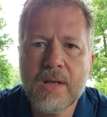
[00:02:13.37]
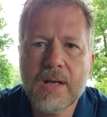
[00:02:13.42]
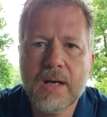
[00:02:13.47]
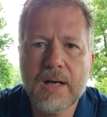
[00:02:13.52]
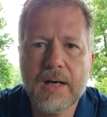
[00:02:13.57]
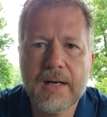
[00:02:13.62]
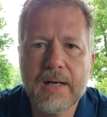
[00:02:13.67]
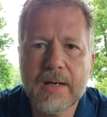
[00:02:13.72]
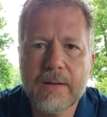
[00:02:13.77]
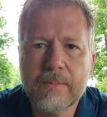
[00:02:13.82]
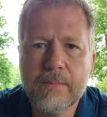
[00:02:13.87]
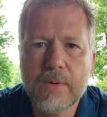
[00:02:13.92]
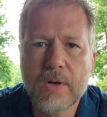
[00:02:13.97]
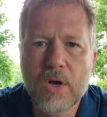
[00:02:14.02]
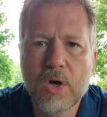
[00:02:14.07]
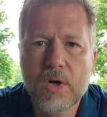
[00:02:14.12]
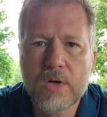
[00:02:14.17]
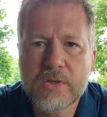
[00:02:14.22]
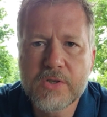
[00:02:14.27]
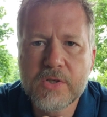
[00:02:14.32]
But
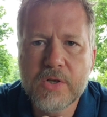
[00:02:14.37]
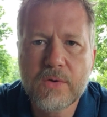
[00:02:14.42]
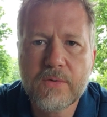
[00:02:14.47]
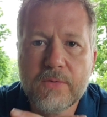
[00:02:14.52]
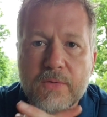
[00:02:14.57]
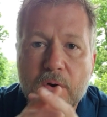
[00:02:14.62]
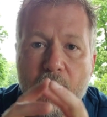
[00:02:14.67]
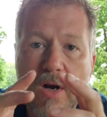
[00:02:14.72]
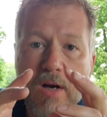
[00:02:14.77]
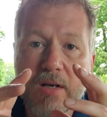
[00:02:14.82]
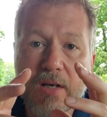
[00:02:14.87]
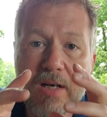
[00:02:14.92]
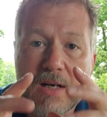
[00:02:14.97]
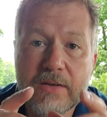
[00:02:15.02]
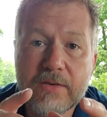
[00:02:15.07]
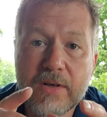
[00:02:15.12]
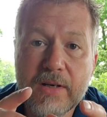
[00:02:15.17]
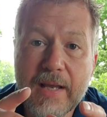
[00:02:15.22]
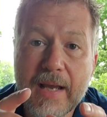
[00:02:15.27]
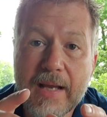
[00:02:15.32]
also for our
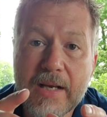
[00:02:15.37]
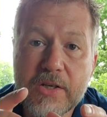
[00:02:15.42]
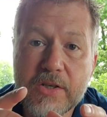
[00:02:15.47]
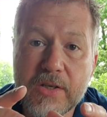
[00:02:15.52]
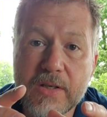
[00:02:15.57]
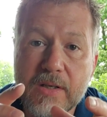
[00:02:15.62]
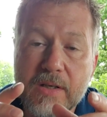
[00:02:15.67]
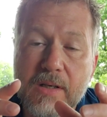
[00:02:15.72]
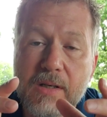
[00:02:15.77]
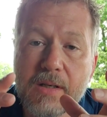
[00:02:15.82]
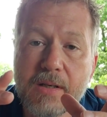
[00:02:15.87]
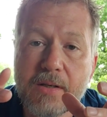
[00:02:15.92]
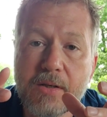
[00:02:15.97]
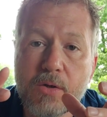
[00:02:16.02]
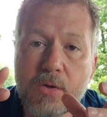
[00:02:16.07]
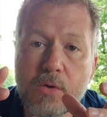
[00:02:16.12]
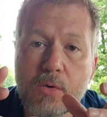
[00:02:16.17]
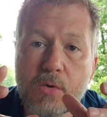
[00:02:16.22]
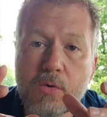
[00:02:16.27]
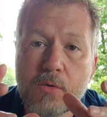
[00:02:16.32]
congregation,
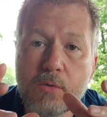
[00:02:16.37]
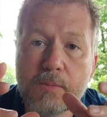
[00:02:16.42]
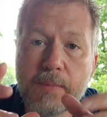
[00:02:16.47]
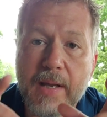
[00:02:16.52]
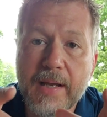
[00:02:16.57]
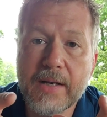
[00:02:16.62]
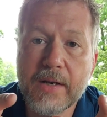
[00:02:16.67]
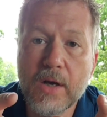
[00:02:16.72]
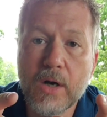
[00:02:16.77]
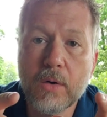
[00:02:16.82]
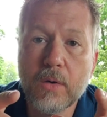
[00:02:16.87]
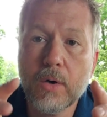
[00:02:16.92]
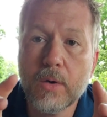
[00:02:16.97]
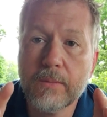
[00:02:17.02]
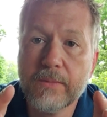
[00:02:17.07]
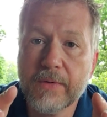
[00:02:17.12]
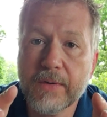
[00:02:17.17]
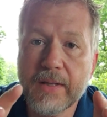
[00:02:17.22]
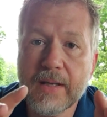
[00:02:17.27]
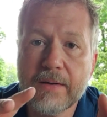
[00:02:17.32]
you may know,
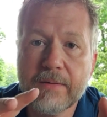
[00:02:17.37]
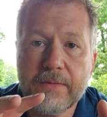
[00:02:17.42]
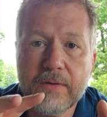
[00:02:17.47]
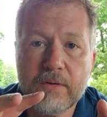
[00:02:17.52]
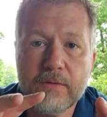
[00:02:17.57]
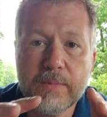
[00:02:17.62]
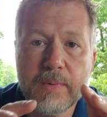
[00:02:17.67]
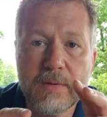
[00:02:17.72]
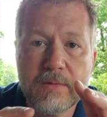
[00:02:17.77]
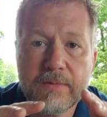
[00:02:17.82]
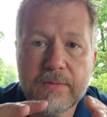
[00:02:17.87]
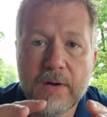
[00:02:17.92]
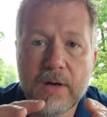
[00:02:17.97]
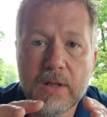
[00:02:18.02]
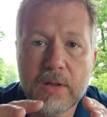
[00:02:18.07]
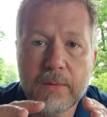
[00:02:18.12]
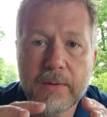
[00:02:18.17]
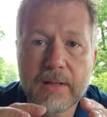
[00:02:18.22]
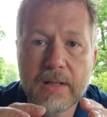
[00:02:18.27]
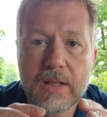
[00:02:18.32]
hopefully, if you've been
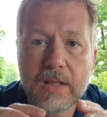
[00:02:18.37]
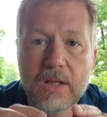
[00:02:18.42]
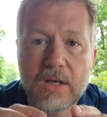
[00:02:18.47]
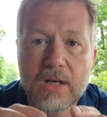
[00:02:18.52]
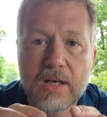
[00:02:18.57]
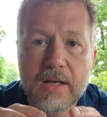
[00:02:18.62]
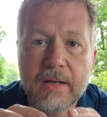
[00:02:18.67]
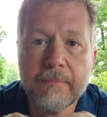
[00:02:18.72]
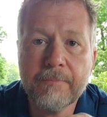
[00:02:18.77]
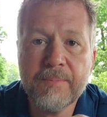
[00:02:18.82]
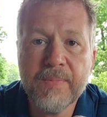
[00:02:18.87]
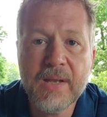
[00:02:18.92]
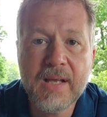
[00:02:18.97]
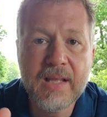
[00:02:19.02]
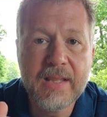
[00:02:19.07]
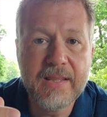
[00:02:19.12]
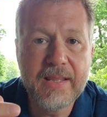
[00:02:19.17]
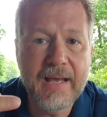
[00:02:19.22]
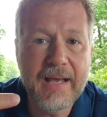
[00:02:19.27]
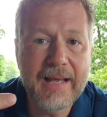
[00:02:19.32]
following along,
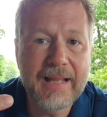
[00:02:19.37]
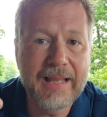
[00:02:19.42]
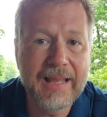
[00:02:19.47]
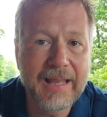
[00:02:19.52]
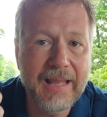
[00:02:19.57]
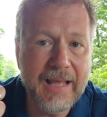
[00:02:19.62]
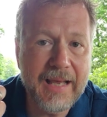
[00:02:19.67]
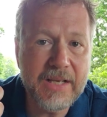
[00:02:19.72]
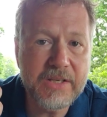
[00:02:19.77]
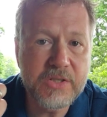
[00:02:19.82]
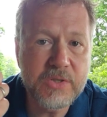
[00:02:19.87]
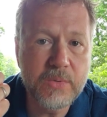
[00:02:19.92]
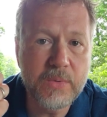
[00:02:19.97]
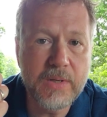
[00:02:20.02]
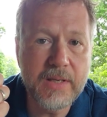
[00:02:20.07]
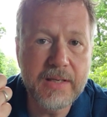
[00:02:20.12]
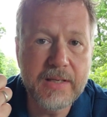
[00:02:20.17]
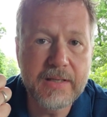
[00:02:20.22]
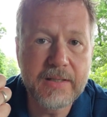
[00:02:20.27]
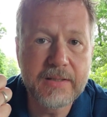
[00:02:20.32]
that last
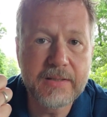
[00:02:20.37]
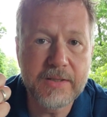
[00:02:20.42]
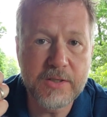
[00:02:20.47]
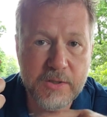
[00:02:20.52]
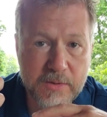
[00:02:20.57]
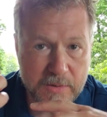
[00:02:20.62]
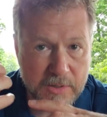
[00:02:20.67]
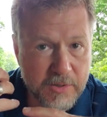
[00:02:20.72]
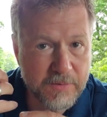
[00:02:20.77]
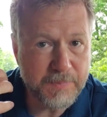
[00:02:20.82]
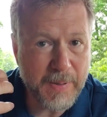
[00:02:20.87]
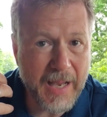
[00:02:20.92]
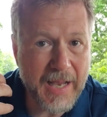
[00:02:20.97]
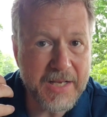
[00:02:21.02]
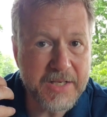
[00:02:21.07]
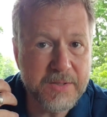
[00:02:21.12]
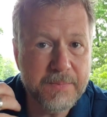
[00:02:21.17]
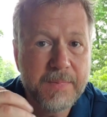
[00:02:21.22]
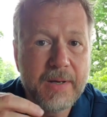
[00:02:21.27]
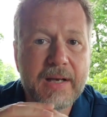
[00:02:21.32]
week, this
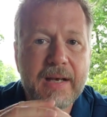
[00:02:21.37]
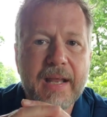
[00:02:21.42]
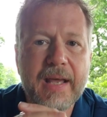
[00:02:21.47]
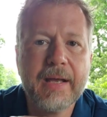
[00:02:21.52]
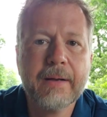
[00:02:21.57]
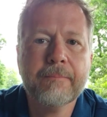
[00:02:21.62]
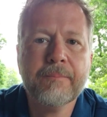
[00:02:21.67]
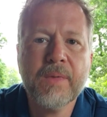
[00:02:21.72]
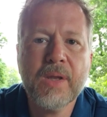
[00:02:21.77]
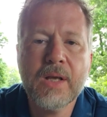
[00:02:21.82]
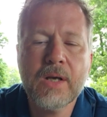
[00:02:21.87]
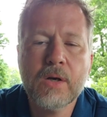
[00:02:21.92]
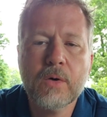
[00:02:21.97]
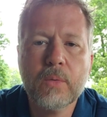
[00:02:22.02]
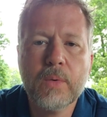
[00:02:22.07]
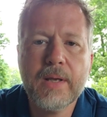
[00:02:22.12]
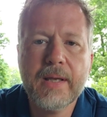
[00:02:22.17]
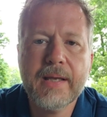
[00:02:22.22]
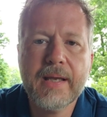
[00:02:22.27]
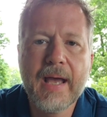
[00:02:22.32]
past Monday,
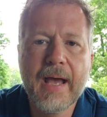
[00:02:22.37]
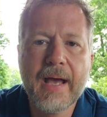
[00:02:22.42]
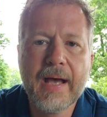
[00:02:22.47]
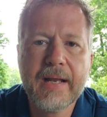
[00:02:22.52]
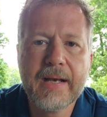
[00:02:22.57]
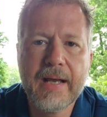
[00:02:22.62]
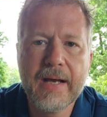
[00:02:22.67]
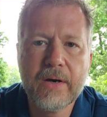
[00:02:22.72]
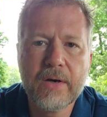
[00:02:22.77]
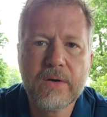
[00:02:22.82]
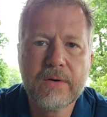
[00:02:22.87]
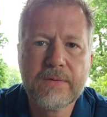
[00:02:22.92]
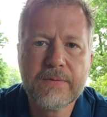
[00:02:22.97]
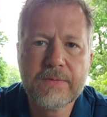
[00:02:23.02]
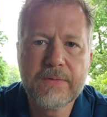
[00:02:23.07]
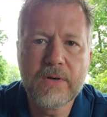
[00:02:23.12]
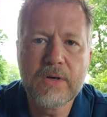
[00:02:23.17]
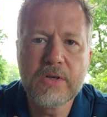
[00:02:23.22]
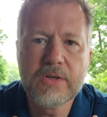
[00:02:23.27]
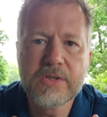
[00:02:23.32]
we had our
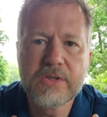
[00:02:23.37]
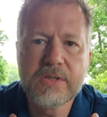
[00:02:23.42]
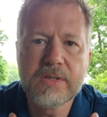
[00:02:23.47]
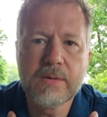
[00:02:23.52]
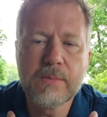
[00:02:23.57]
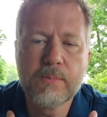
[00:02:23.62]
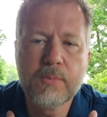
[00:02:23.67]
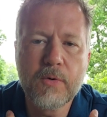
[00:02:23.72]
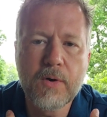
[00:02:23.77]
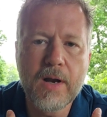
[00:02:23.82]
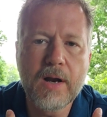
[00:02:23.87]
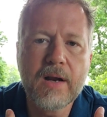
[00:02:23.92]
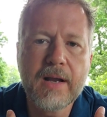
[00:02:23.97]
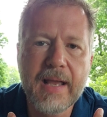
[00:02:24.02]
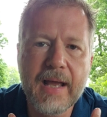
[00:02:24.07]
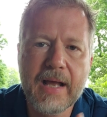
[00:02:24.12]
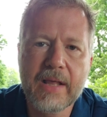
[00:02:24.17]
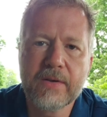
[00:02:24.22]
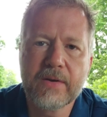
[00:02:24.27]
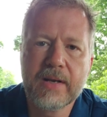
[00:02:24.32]
first prayer
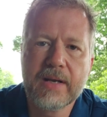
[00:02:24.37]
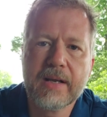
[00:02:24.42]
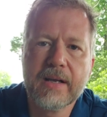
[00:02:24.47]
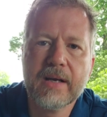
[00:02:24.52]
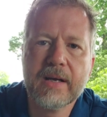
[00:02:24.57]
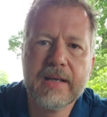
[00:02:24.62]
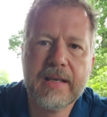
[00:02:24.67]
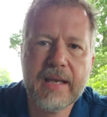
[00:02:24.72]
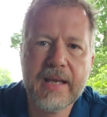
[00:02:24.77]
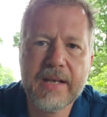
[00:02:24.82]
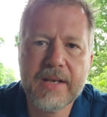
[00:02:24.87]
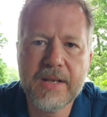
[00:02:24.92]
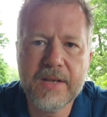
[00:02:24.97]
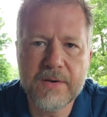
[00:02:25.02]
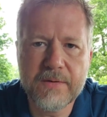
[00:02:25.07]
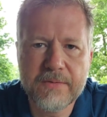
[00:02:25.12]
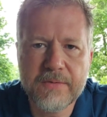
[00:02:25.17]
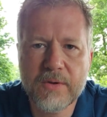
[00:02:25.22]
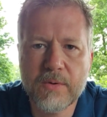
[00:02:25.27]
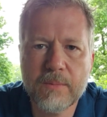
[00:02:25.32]
gathering again in
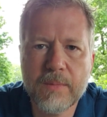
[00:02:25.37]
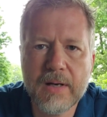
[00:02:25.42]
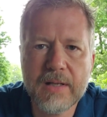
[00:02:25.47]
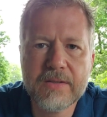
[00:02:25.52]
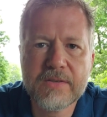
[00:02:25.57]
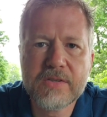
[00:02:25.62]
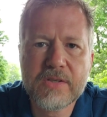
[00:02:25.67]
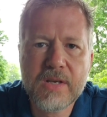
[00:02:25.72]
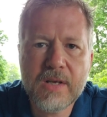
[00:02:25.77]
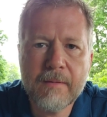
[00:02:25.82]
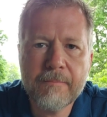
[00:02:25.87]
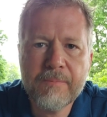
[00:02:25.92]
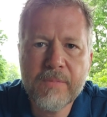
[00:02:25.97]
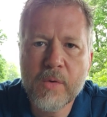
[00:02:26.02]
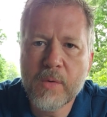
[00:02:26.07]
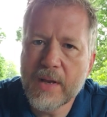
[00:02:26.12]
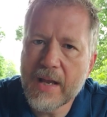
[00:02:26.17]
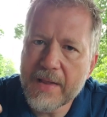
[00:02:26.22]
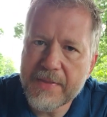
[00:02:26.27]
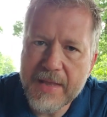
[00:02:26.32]
a few months.
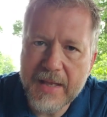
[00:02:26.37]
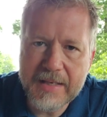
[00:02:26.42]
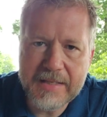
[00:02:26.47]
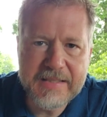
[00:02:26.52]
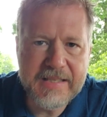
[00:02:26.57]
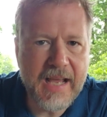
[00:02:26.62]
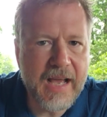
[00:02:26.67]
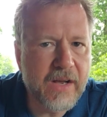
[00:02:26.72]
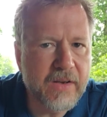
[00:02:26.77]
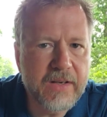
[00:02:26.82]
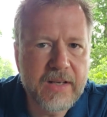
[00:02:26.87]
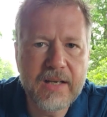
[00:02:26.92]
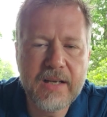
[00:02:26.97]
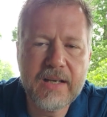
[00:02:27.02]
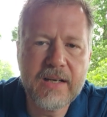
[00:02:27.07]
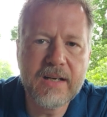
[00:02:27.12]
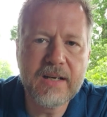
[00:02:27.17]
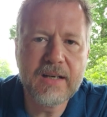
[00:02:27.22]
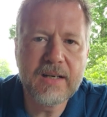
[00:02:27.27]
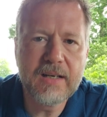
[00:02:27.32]
We had that down
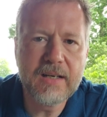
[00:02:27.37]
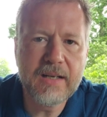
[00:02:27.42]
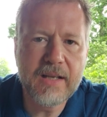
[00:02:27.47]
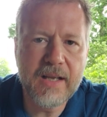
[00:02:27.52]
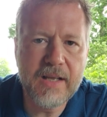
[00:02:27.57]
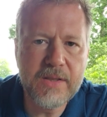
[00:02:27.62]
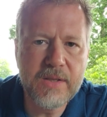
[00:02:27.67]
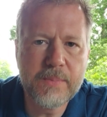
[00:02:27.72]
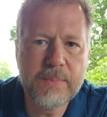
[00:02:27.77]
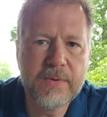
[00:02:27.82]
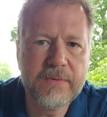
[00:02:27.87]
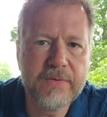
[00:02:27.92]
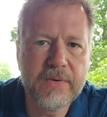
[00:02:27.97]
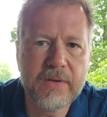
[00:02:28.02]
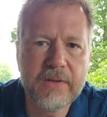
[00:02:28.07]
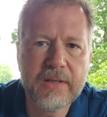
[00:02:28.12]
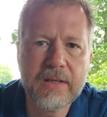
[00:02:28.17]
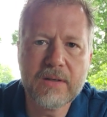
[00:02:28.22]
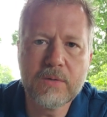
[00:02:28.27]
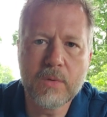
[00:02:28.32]
here in the
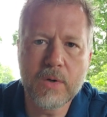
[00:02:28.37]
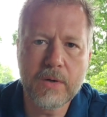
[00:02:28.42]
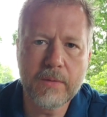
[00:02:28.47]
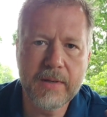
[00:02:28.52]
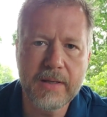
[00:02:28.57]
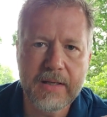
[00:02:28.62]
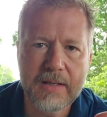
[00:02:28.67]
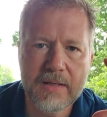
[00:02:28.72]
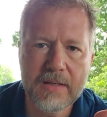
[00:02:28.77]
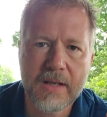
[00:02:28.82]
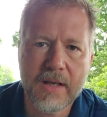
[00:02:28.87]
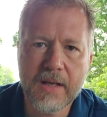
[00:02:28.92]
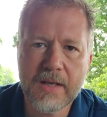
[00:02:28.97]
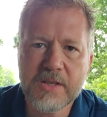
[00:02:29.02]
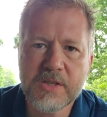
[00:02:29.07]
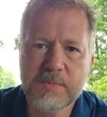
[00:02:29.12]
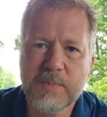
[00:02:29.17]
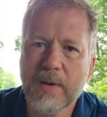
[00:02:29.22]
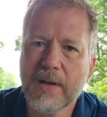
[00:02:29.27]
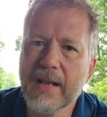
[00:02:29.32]
pavilion where we could
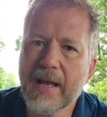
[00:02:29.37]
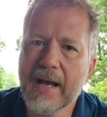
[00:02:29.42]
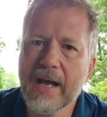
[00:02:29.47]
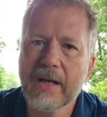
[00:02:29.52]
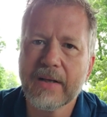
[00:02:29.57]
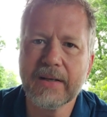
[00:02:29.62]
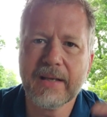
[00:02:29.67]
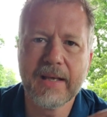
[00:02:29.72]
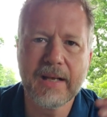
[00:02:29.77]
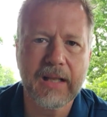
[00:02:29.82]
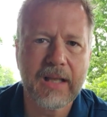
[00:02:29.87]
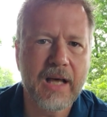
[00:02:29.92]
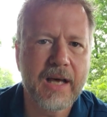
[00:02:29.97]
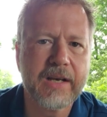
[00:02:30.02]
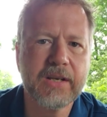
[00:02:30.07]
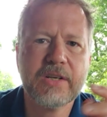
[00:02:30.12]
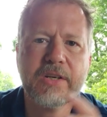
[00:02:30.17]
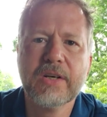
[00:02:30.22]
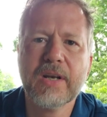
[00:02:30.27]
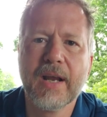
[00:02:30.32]
spread out and get a lot
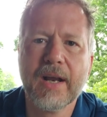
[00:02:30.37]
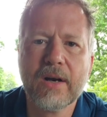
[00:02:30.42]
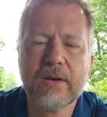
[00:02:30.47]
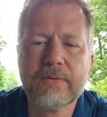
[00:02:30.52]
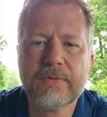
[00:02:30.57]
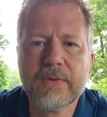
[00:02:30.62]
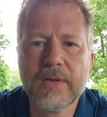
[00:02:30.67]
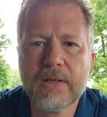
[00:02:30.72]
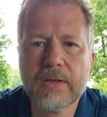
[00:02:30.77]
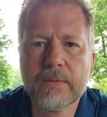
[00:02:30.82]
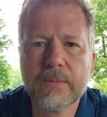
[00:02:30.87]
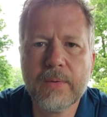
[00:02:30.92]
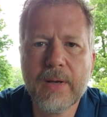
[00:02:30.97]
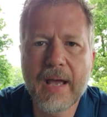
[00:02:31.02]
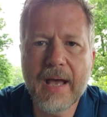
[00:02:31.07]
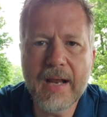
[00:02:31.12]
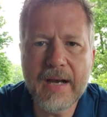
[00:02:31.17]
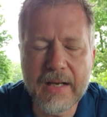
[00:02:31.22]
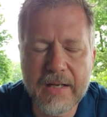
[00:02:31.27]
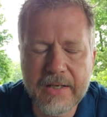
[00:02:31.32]
of good airflow, and we
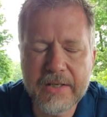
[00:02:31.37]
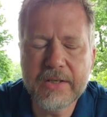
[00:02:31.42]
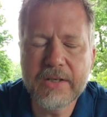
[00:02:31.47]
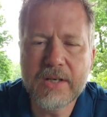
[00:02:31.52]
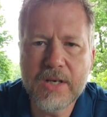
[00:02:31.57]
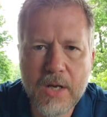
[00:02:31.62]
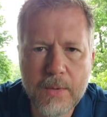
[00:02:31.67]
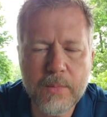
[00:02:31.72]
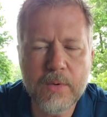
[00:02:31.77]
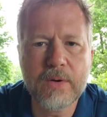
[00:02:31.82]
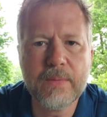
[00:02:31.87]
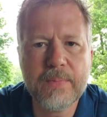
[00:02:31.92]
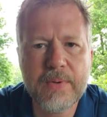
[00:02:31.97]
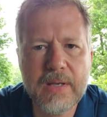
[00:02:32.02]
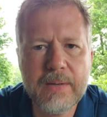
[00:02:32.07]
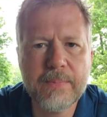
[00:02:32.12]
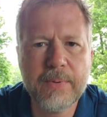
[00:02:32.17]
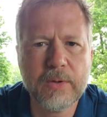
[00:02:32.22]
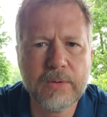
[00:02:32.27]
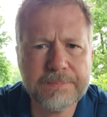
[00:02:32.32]
had a good number of
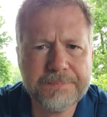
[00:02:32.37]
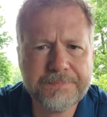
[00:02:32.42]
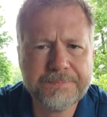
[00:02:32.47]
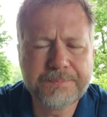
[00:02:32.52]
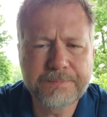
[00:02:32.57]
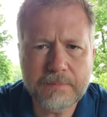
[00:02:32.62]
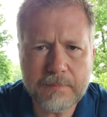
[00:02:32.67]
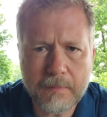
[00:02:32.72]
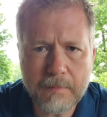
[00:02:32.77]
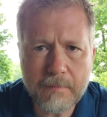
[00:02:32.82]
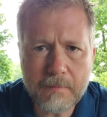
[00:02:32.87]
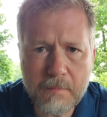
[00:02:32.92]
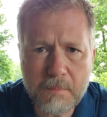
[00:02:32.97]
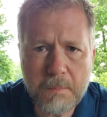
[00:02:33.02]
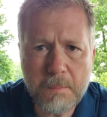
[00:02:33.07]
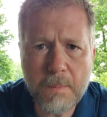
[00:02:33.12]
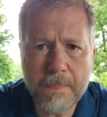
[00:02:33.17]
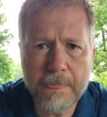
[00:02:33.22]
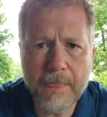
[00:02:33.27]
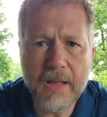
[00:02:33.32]
people
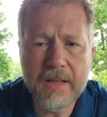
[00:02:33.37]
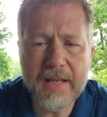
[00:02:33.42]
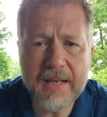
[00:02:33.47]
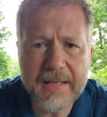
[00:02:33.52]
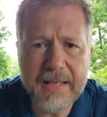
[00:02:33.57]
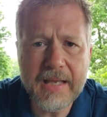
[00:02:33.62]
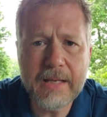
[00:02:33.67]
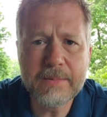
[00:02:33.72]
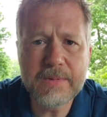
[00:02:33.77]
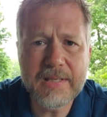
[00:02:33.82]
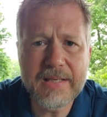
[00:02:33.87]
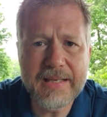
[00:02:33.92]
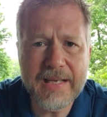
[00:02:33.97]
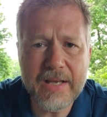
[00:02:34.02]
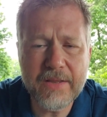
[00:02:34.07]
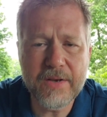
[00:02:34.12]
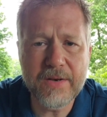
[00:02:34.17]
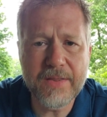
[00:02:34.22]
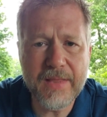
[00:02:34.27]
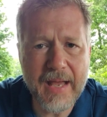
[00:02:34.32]
that came
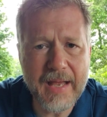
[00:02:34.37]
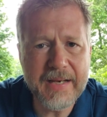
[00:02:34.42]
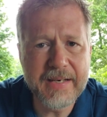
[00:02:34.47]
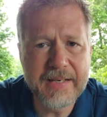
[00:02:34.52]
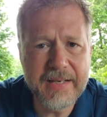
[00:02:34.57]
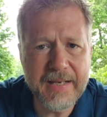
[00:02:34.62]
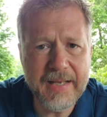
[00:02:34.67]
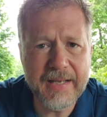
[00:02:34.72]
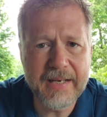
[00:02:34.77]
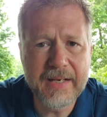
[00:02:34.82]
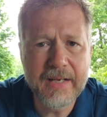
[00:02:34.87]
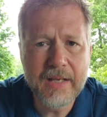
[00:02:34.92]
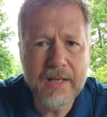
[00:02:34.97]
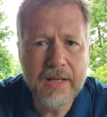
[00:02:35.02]
together that night